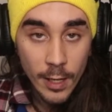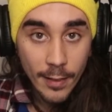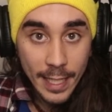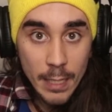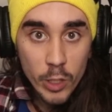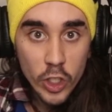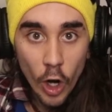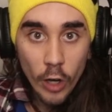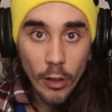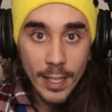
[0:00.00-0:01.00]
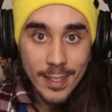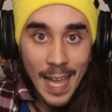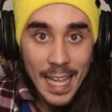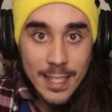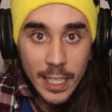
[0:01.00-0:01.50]
Like, he would start, like,
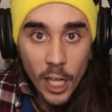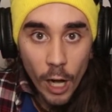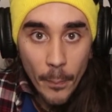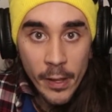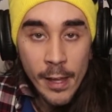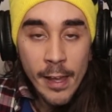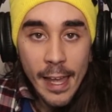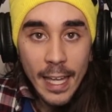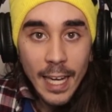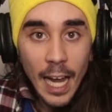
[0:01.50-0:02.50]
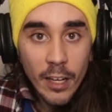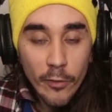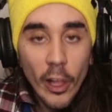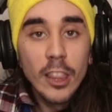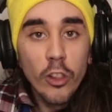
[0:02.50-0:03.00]
tensing up and kind
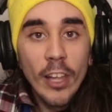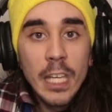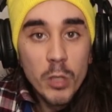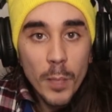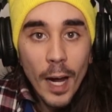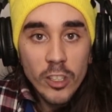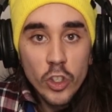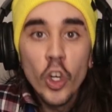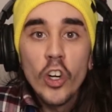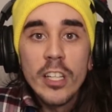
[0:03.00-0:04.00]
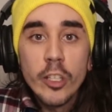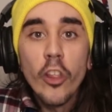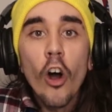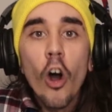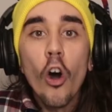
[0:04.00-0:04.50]
of like he was about to turn into
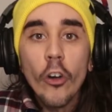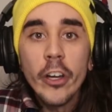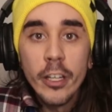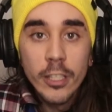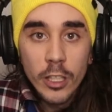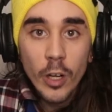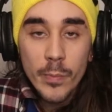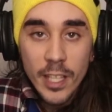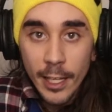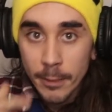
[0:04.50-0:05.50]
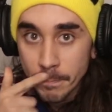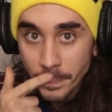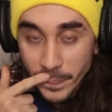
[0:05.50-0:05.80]
the Hulk. You know what I'm saying?